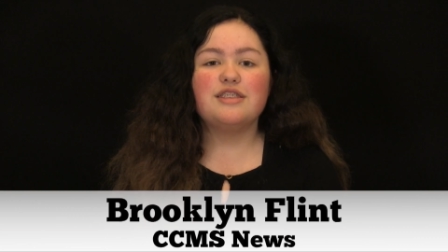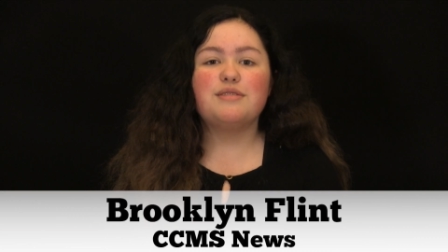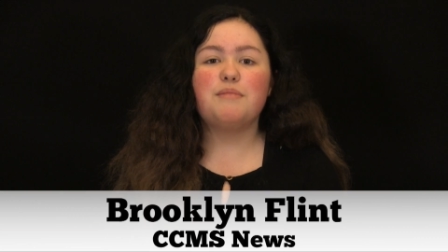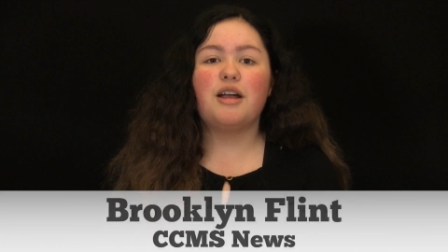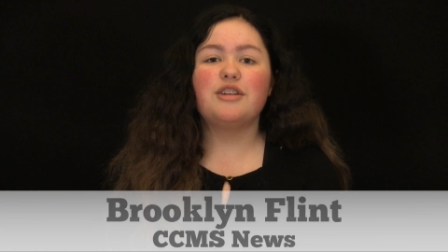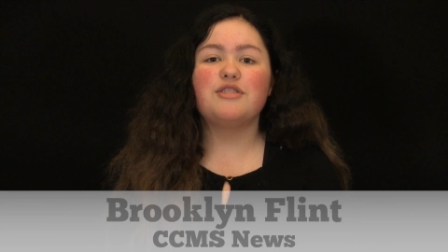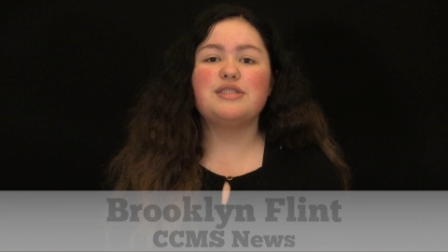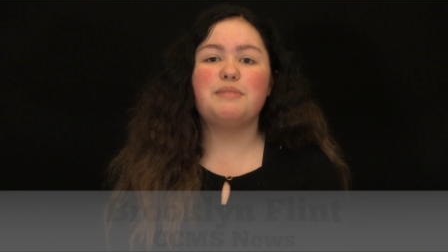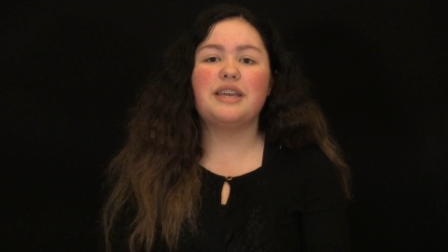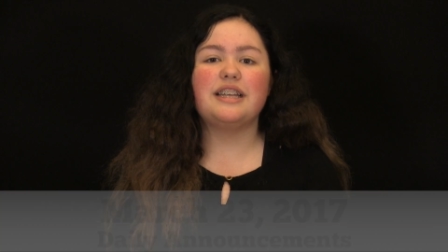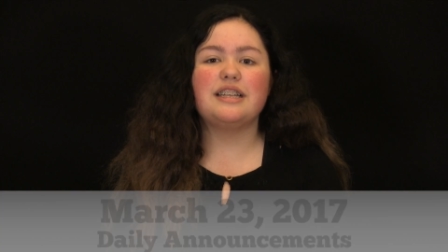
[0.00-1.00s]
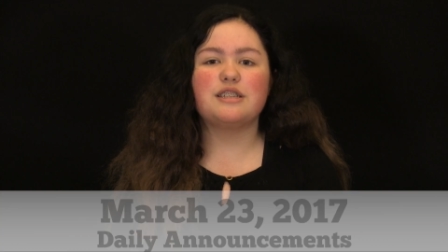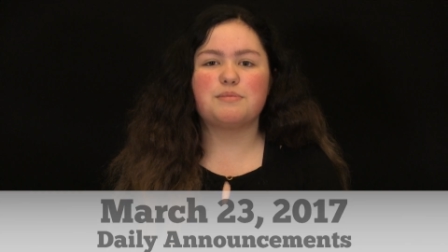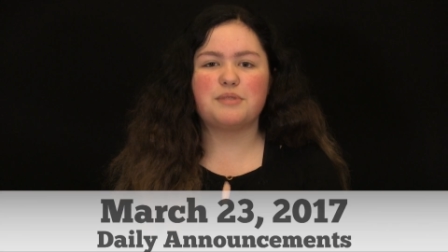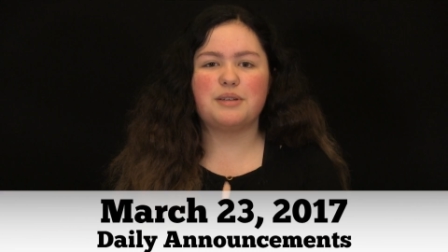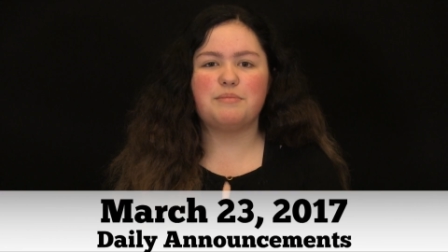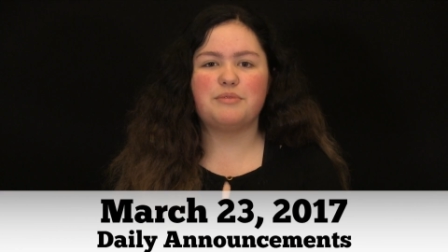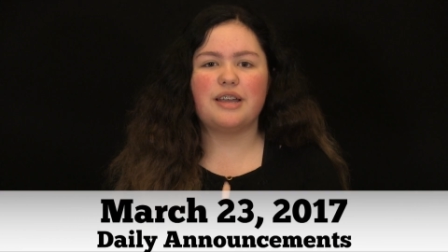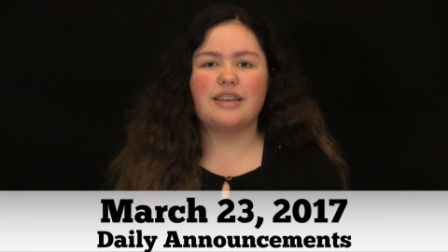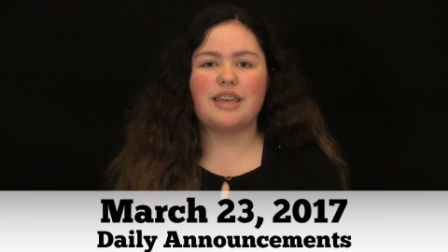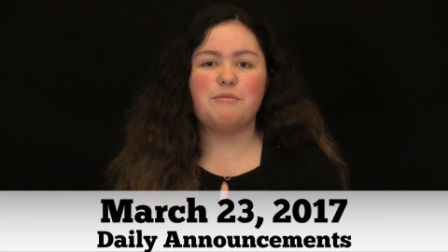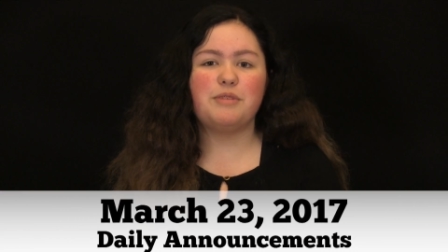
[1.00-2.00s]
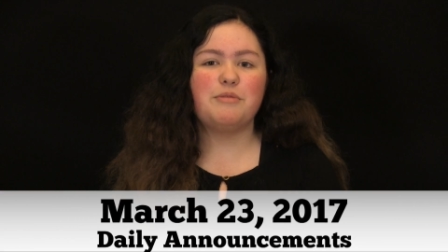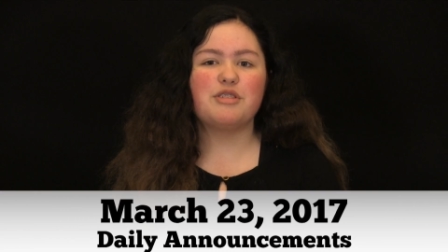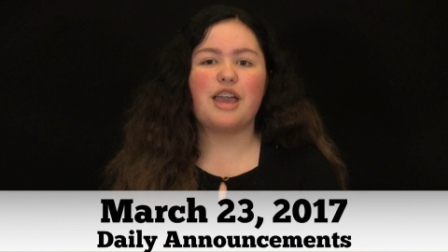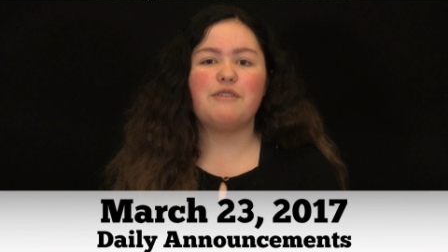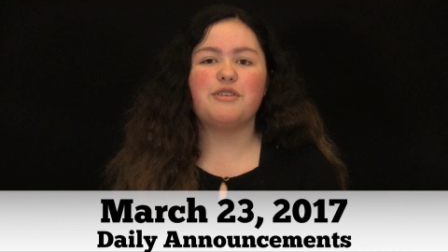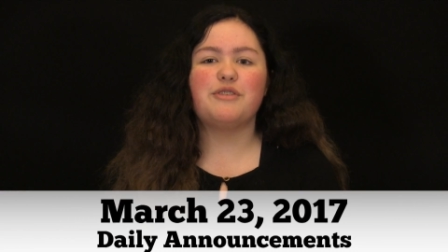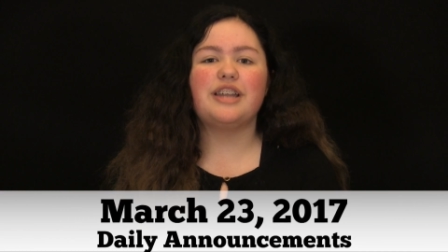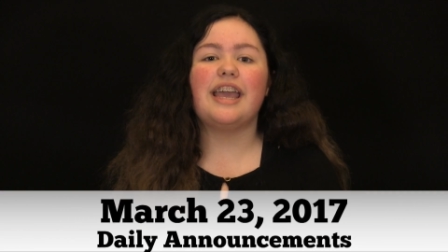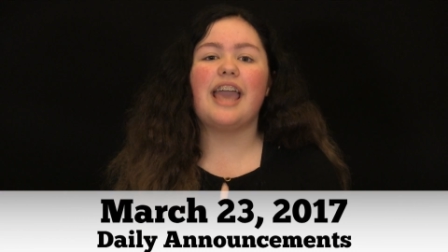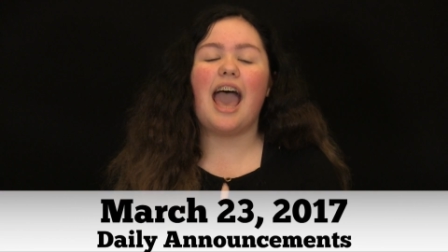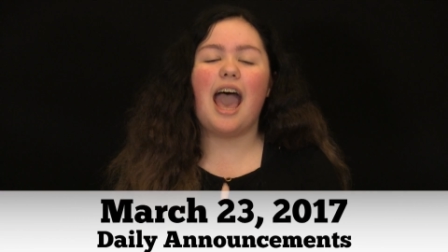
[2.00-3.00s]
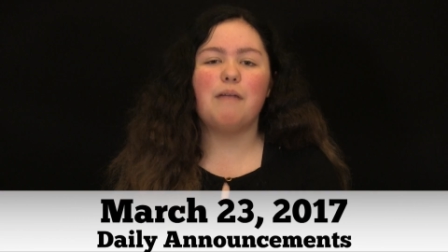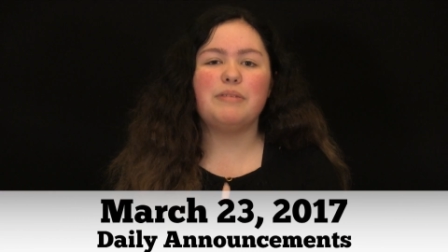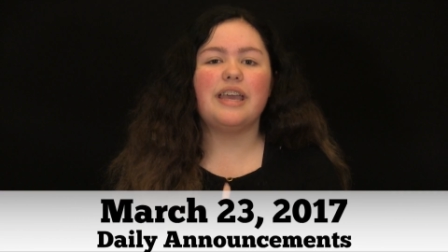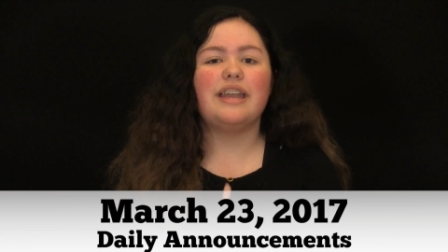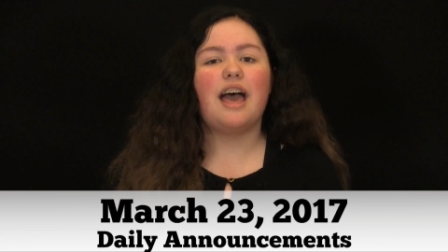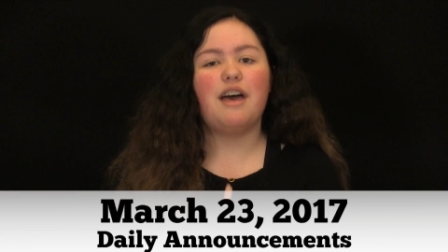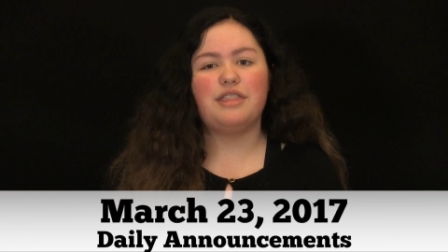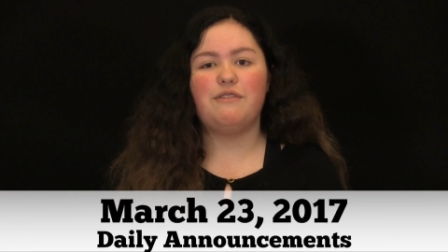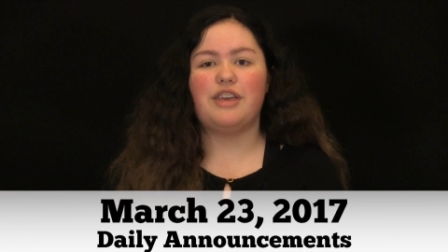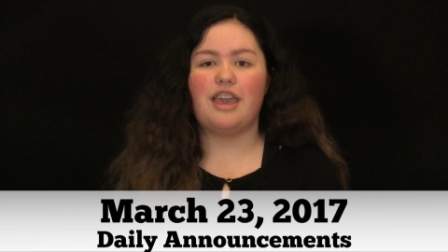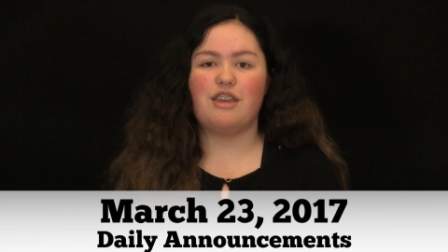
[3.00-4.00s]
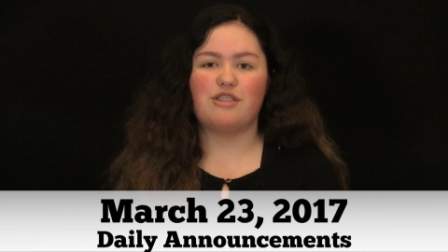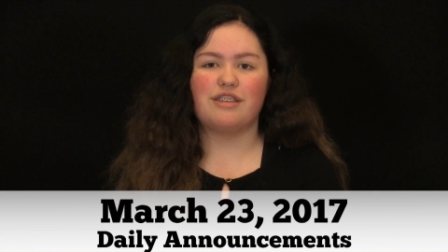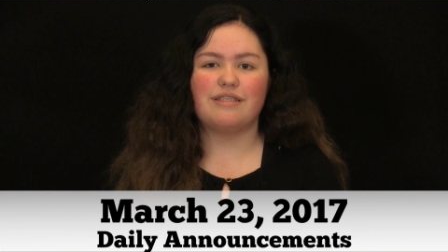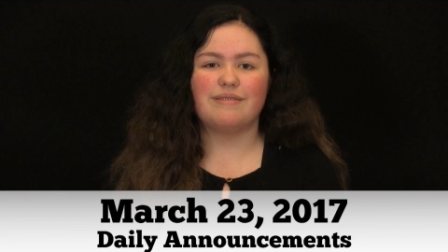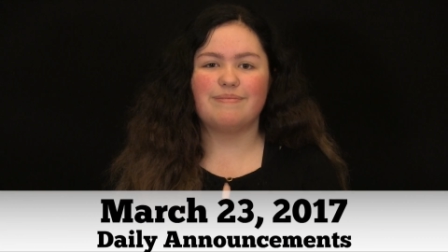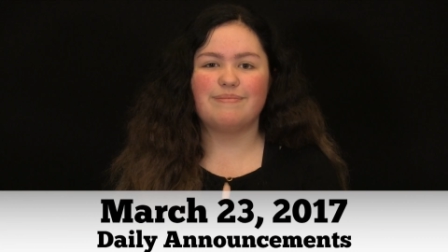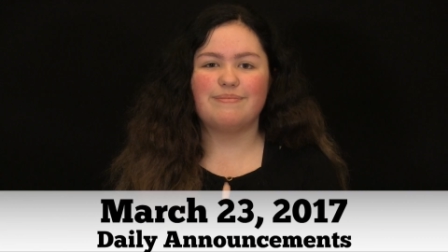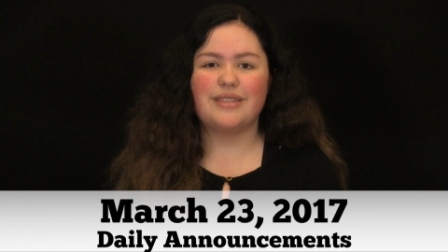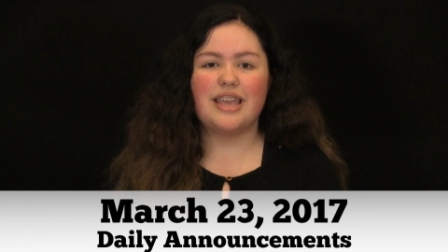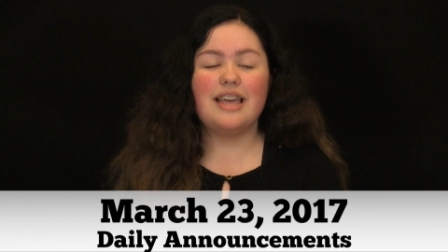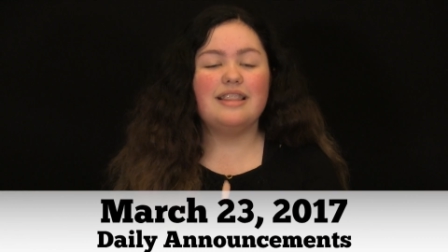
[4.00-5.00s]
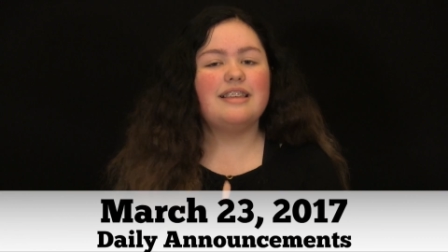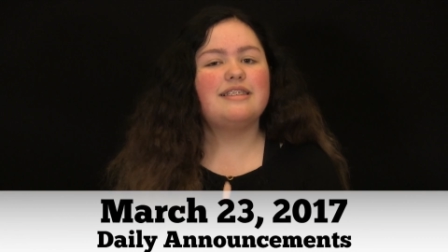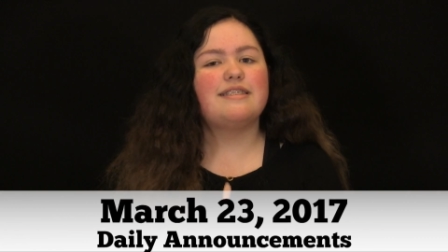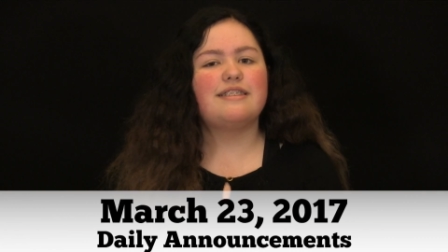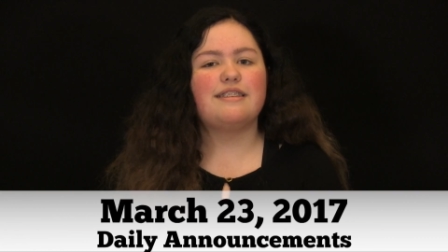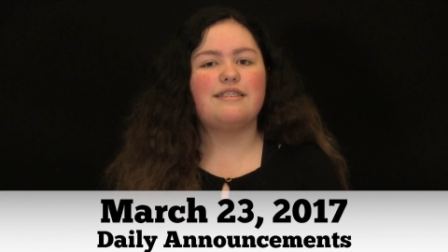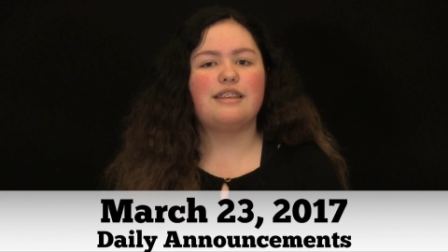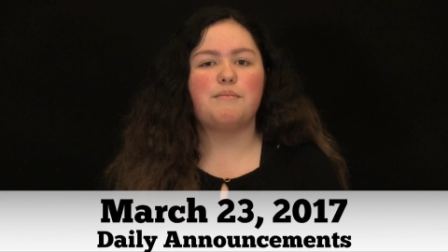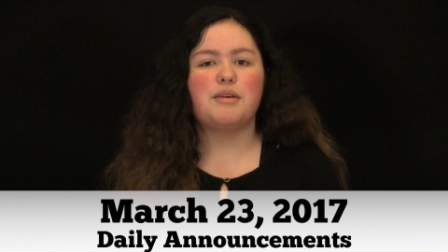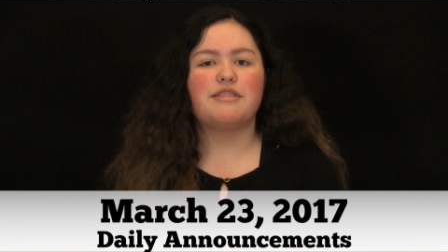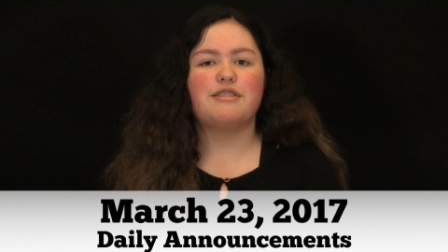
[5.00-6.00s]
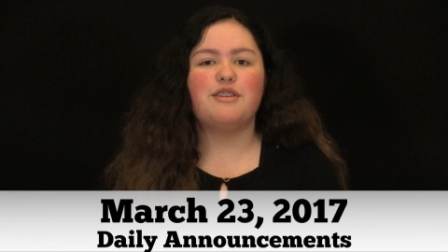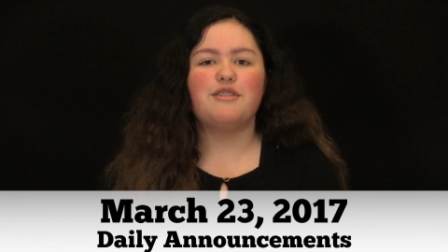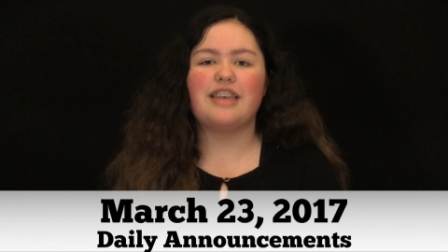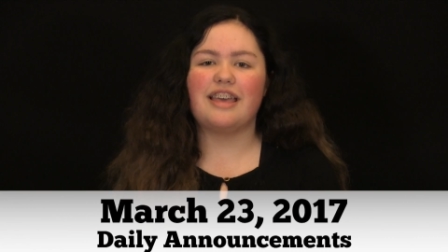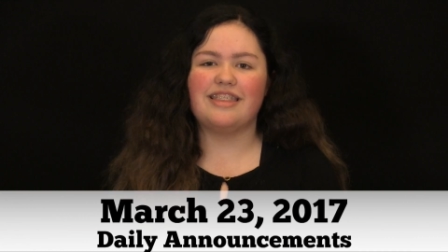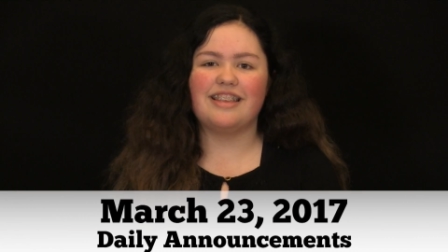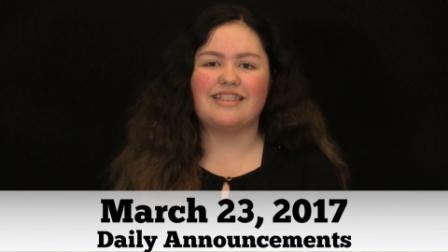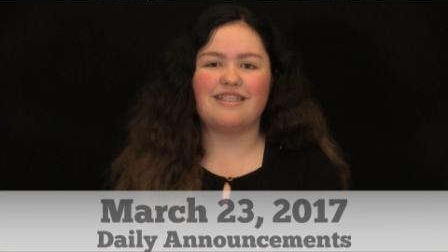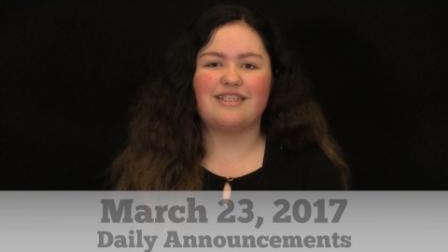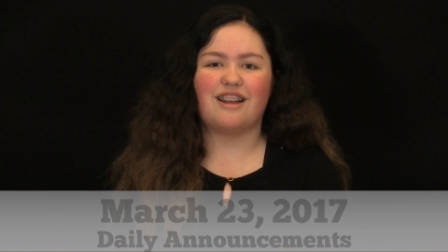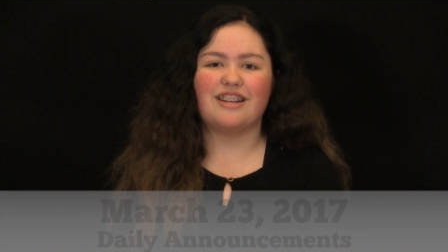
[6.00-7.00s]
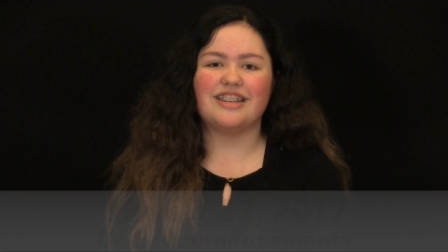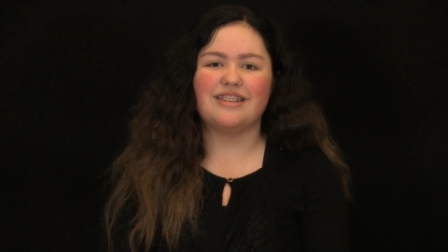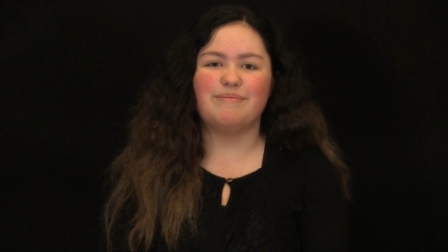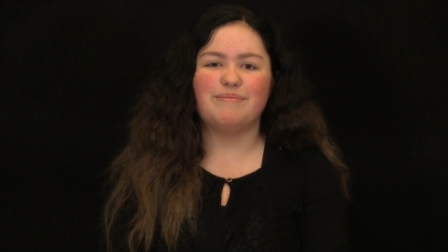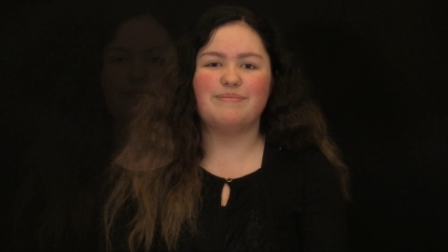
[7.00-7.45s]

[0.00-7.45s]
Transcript: Tomorrow is the beginning of spring break, and we wish everyone a happy and healthy vacation. This is CCMS News, and let's get started.